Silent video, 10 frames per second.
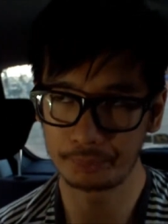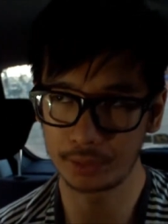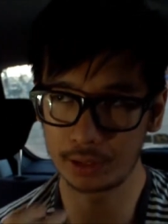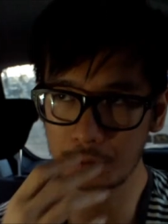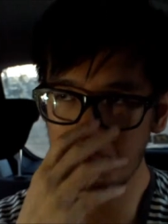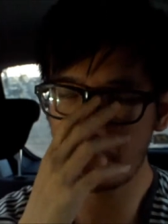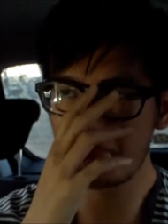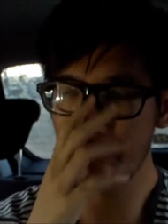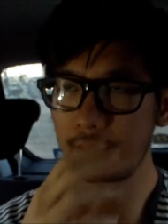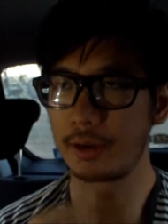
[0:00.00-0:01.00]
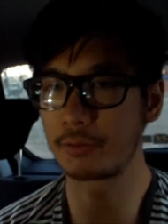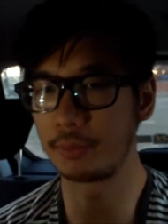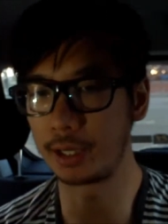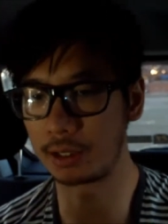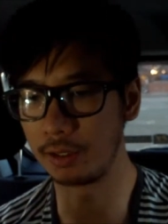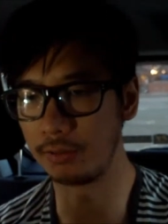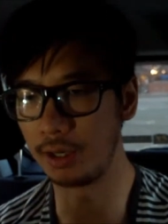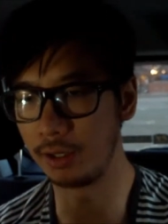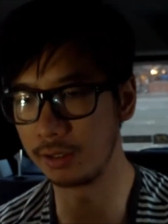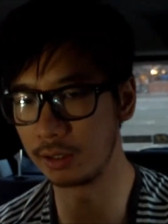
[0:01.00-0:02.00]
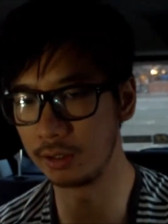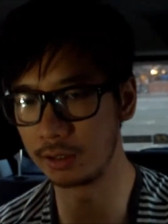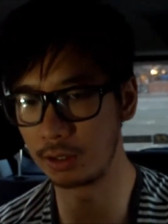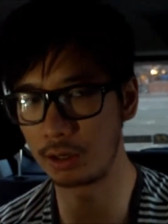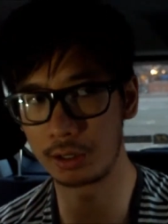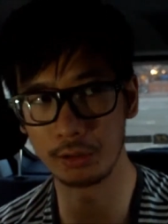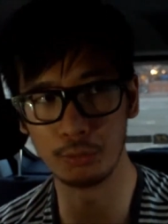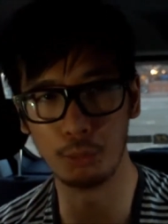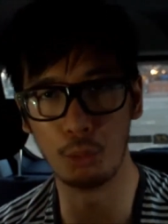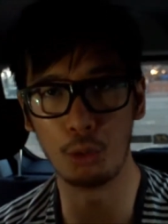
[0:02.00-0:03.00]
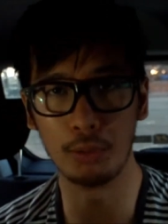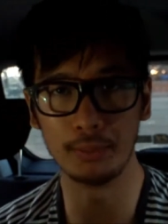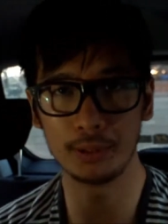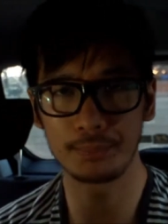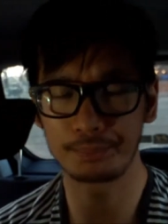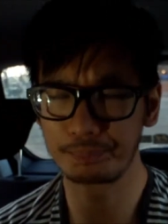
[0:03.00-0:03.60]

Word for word: Like the vibe that I get from that kind of art is there's a lot kind of warmer,